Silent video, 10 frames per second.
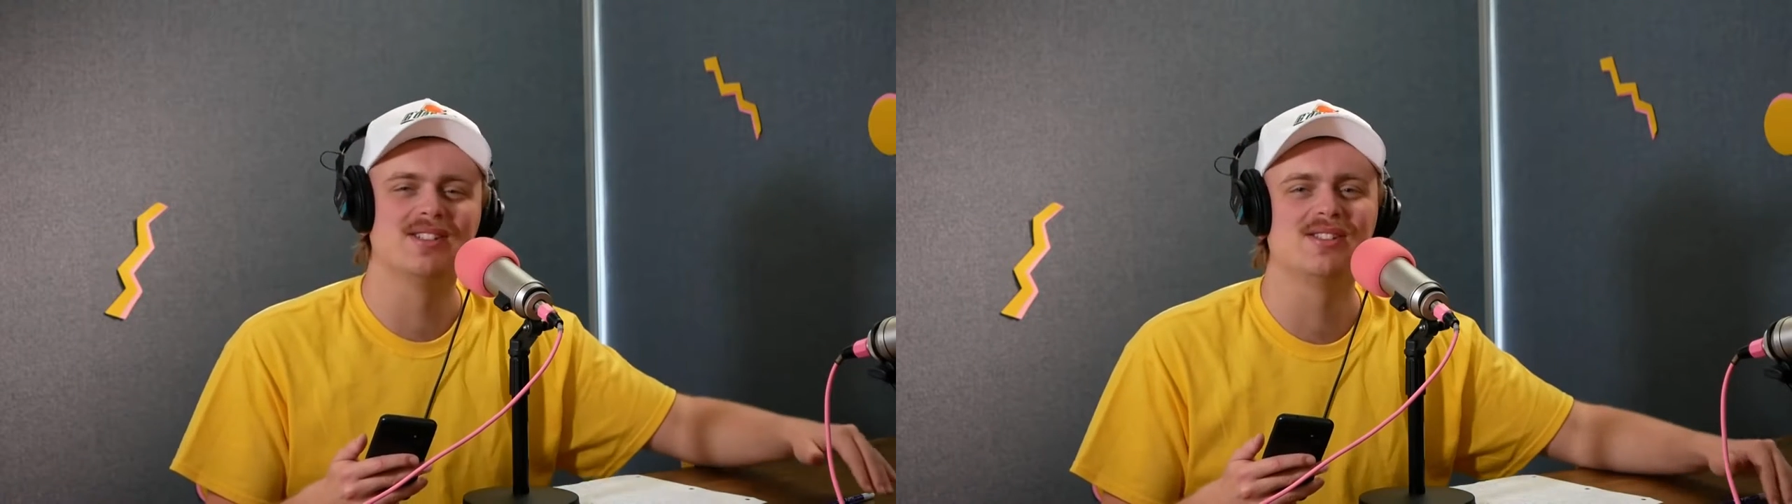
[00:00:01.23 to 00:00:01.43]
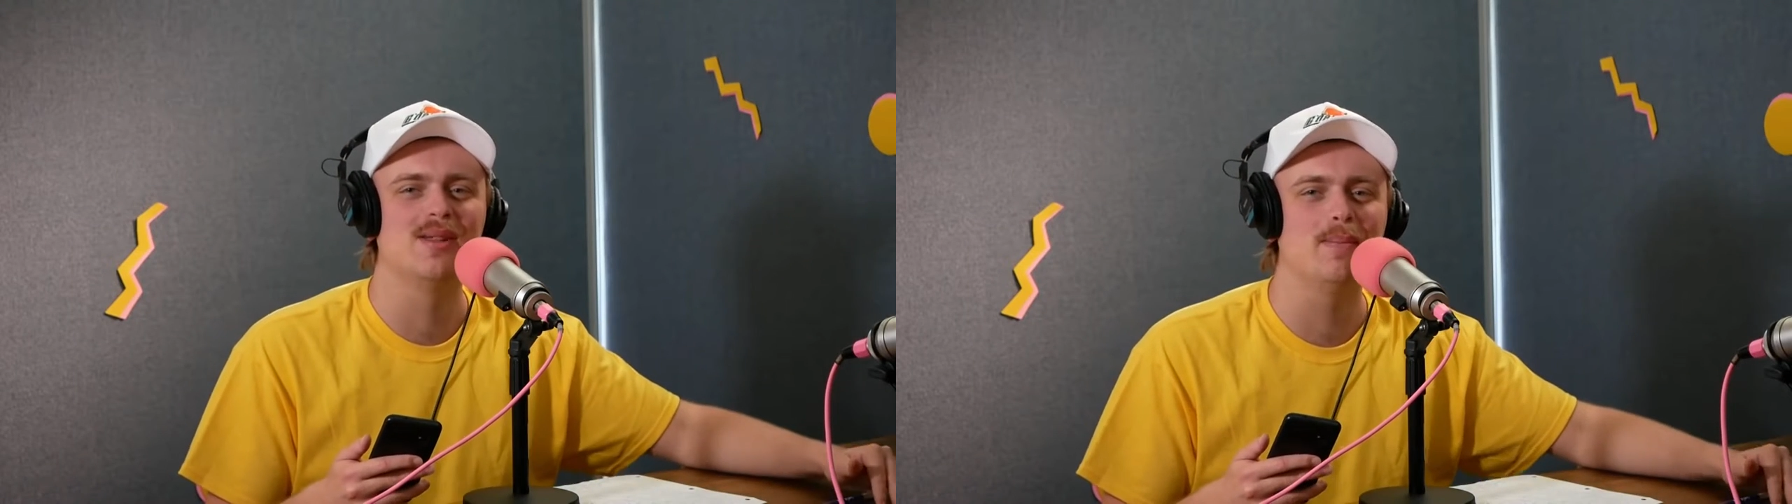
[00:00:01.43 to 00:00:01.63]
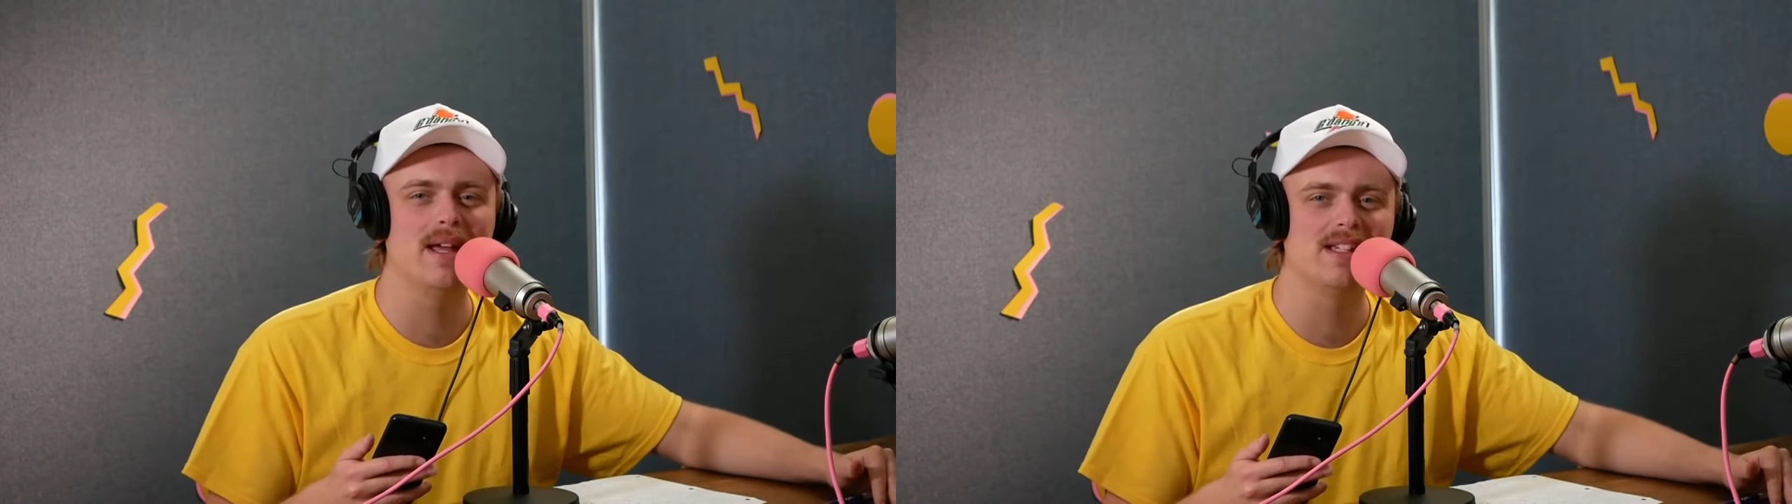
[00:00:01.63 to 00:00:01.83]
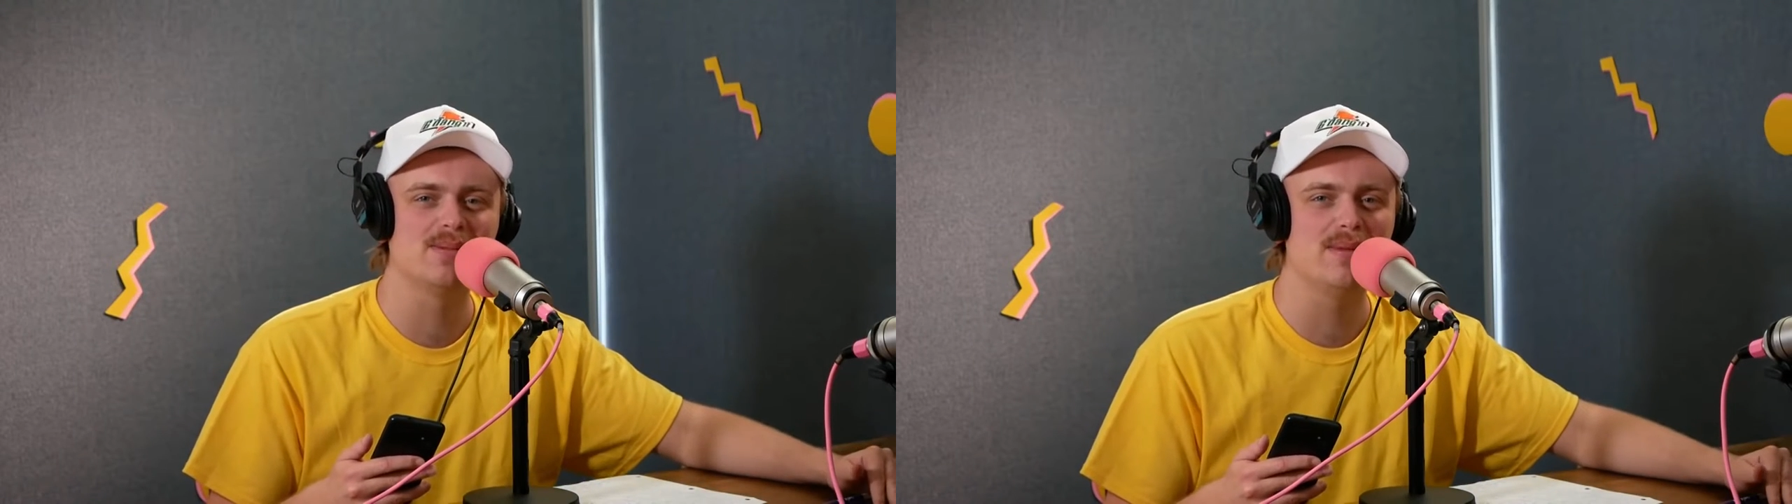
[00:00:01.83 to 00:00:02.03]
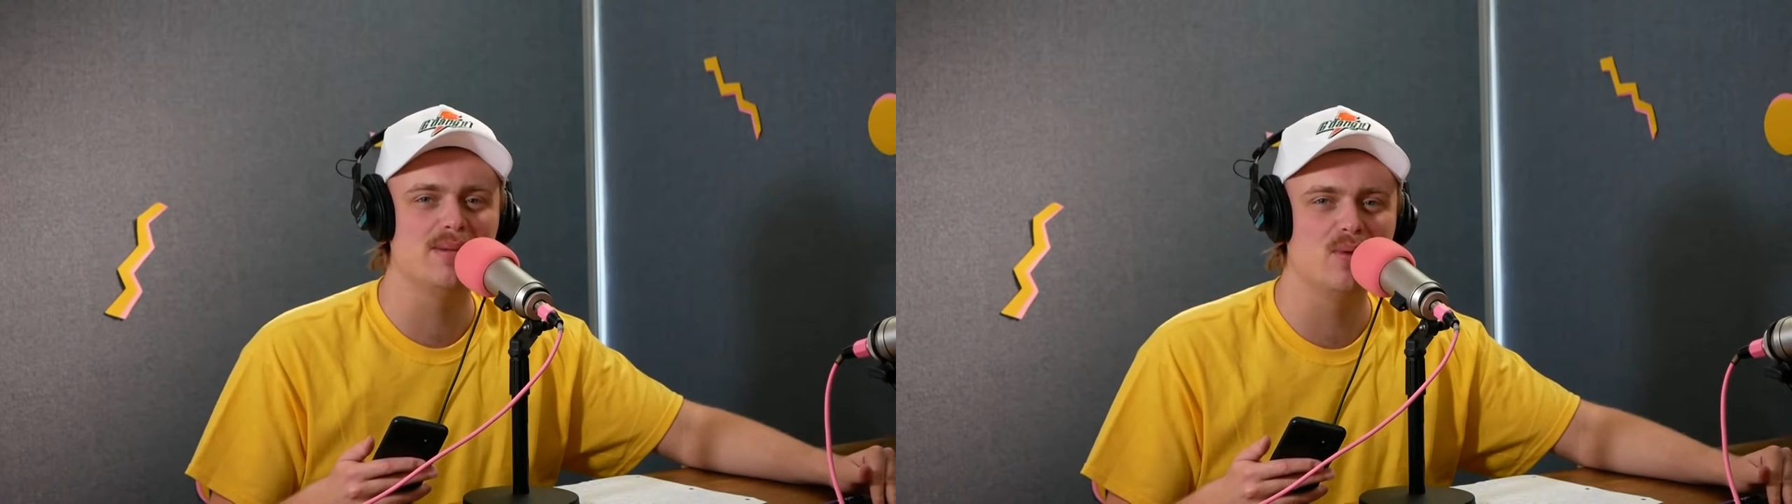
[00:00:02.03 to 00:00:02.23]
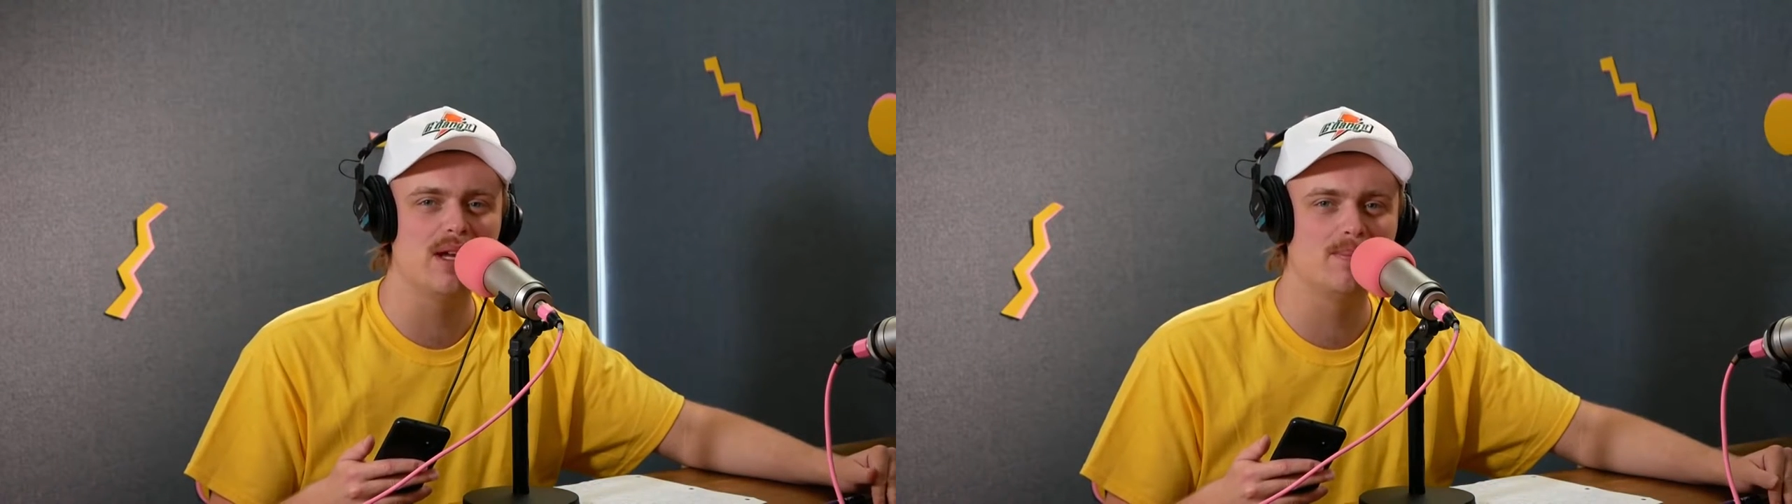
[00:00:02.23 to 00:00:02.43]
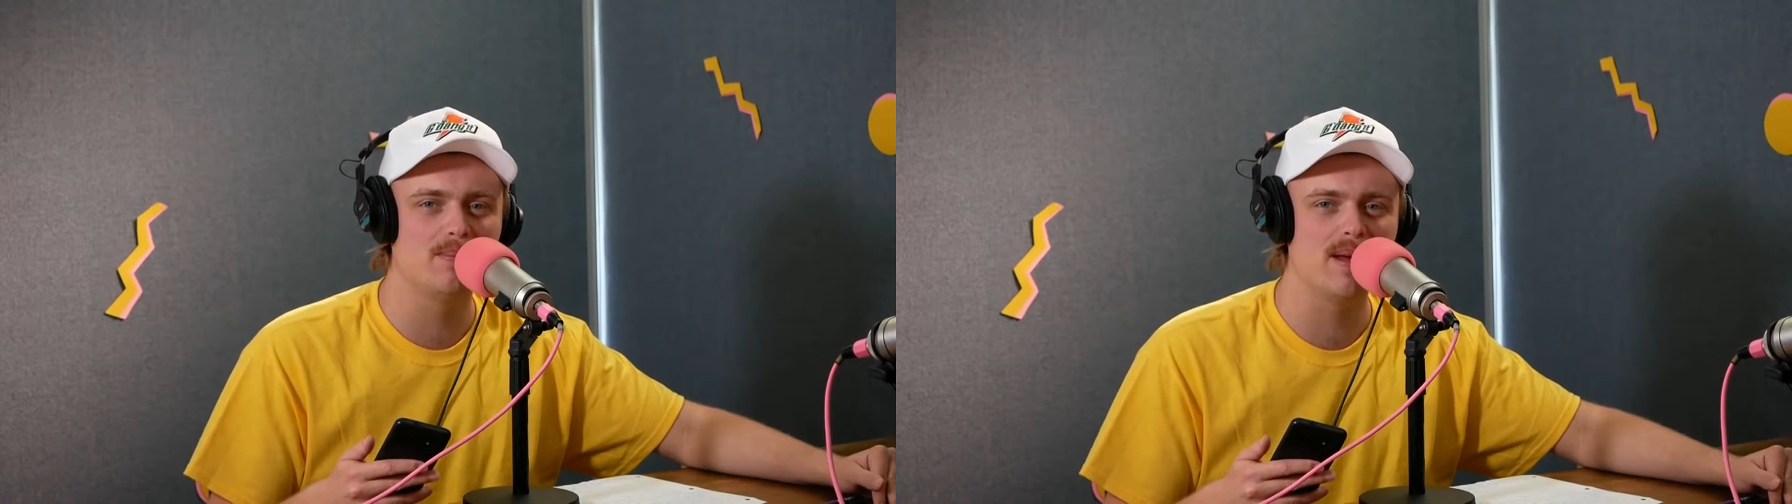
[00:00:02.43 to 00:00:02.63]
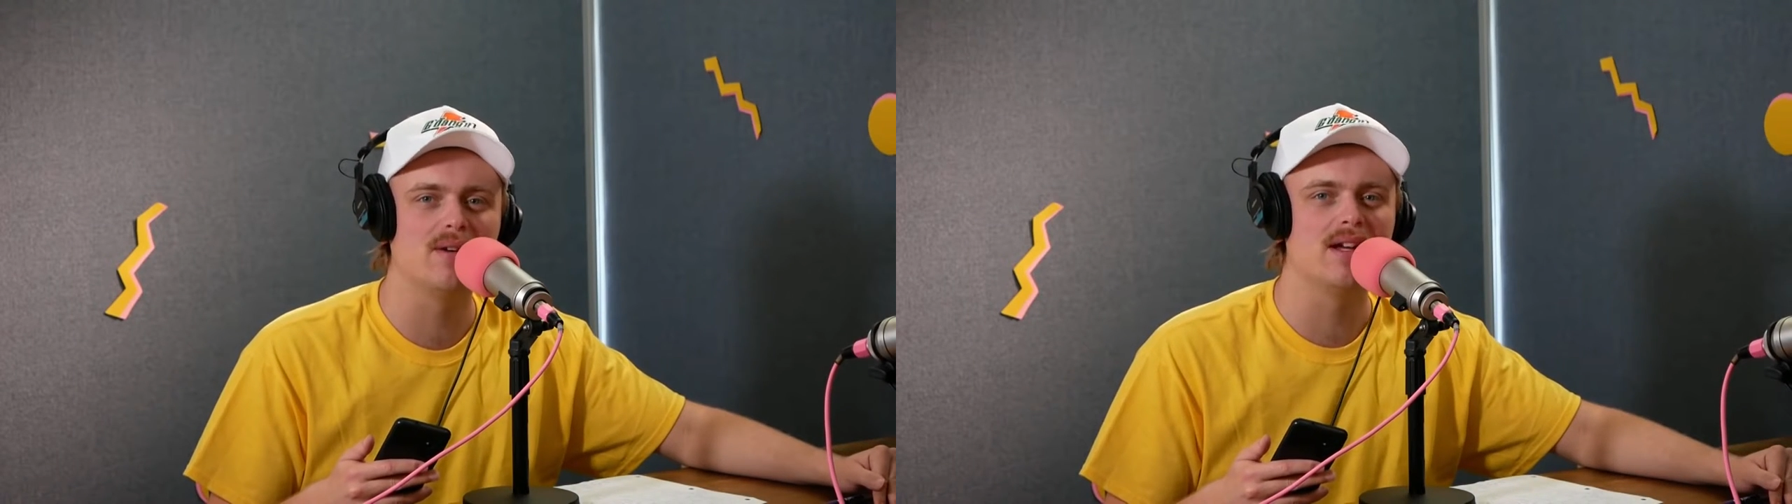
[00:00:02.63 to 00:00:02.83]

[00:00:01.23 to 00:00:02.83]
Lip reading: because it's the biggest meme week